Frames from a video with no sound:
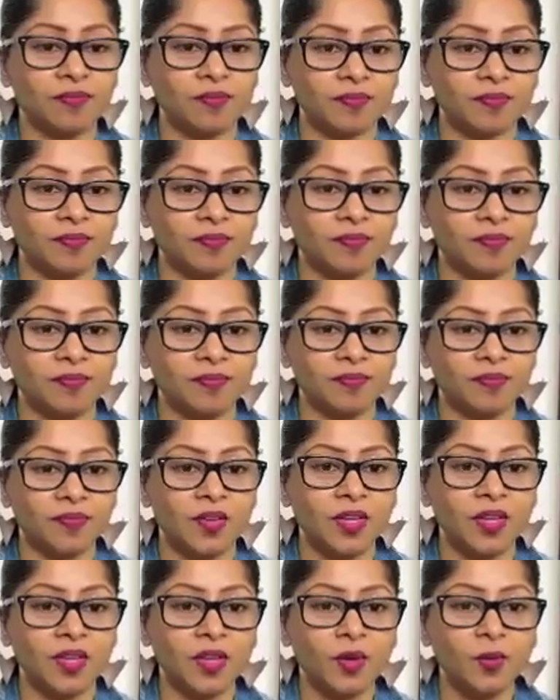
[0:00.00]
Mm.
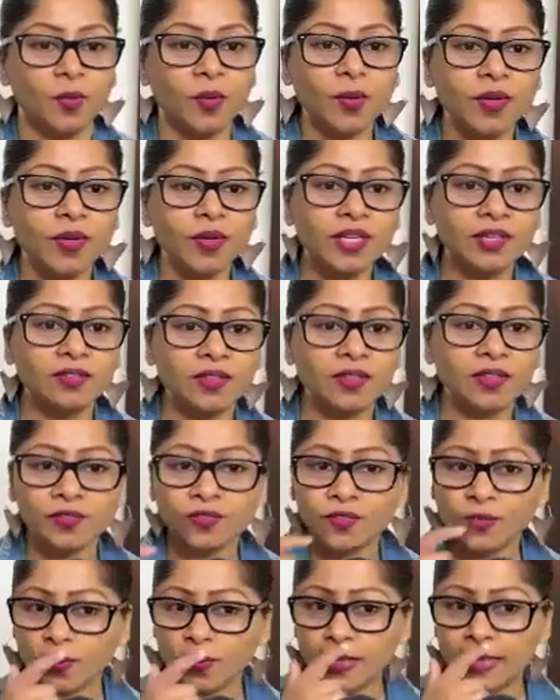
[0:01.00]
Where were you living
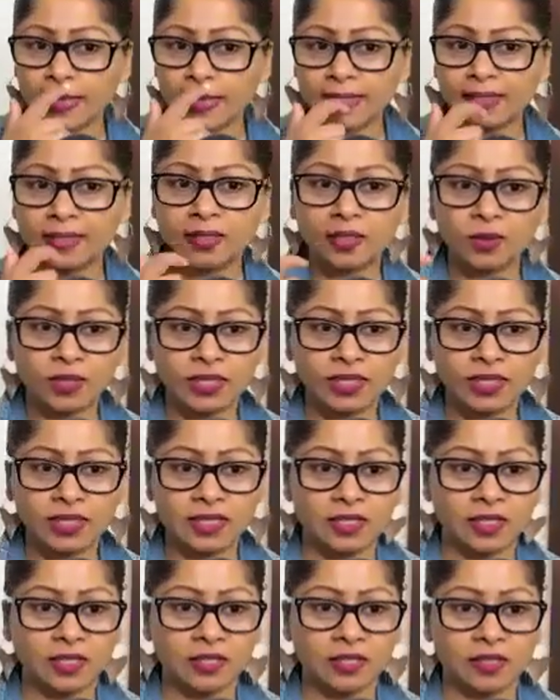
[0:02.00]
before that? US.